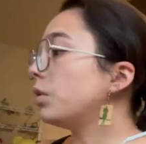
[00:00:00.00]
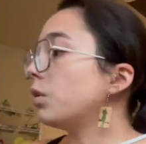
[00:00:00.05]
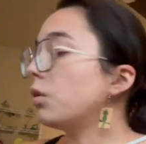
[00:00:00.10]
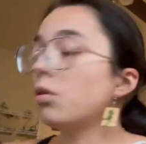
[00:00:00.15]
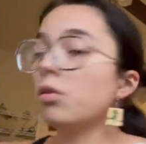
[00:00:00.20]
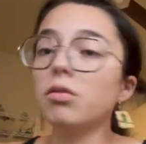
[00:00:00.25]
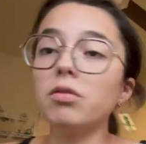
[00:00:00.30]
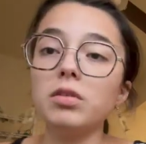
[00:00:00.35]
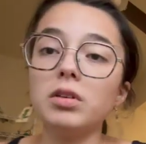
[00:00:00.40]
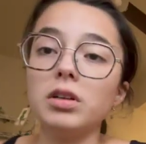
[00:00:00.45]

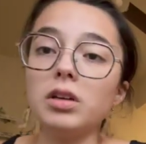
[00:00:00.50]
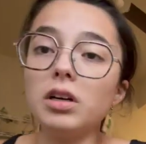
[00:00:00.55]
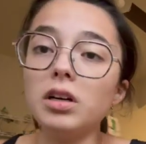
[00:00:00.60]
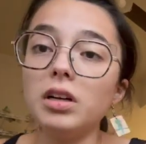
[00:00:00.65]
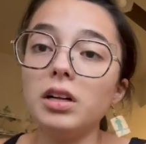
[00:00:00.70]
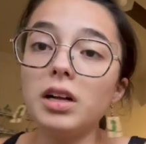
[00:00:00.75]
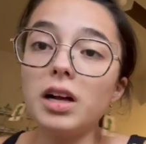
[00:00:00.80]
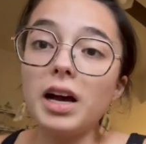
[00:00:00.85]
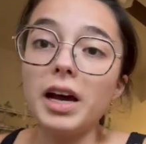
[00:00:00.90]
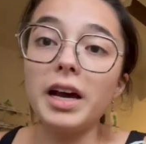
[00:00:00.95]

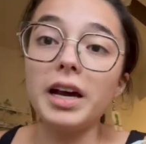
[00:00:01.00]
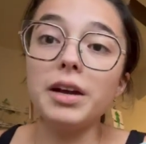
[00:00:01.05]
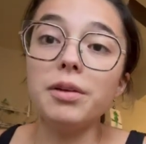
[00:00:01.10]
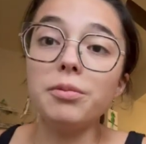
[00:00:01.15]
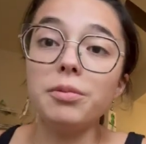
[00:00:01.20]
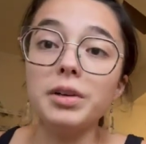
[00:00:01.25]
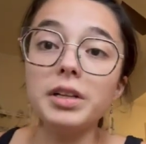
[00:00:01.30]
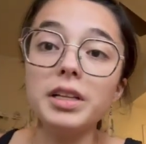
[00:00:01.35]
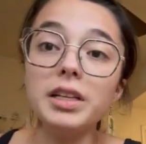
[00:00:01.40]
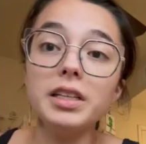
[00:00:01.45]
overall I
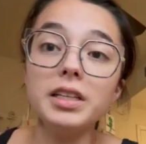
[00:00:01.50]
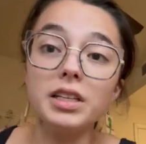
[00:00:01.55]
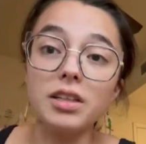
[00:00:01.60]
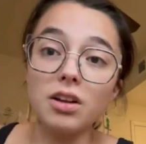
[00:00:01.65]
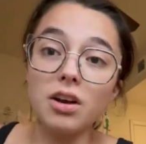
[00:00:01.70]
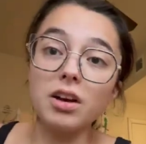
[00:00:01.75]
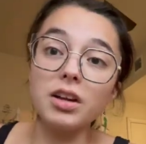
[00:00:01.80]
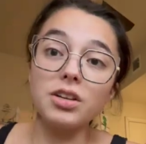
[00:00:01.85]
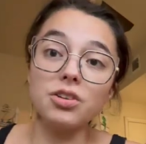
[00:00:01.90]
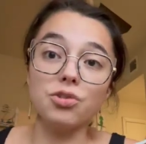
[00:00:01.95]
really did
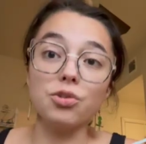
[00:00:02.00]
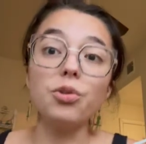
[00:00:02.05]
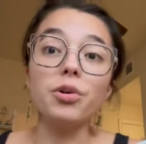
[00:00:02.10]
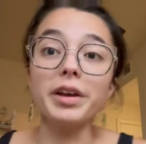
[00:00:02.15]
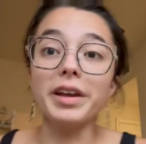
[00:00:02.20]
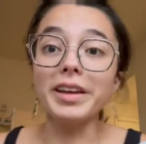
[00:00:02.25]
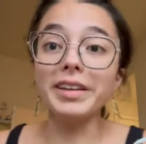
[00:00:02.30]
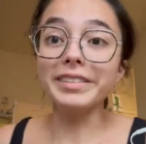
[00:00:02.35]
not enjoy it.